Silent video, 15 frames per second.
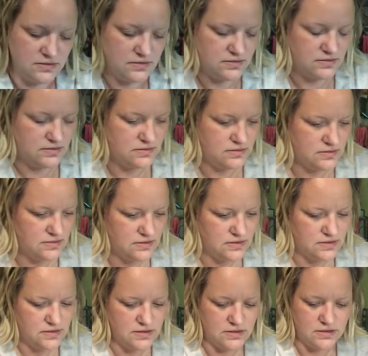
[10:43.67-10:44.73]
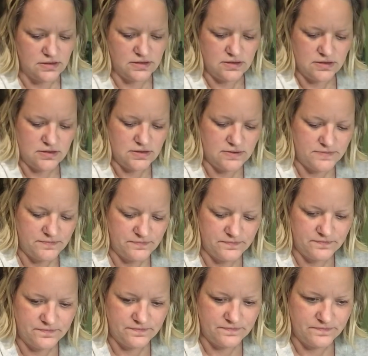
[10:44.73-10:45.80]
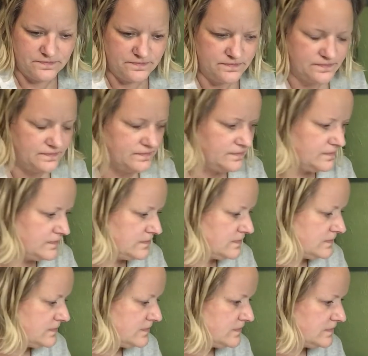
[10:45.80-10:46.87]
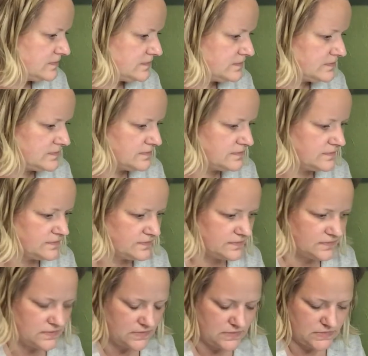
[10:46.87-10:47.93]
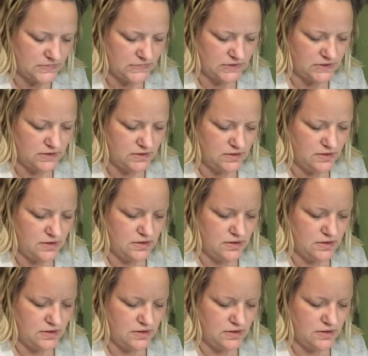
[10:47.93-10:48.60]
Nothing is said.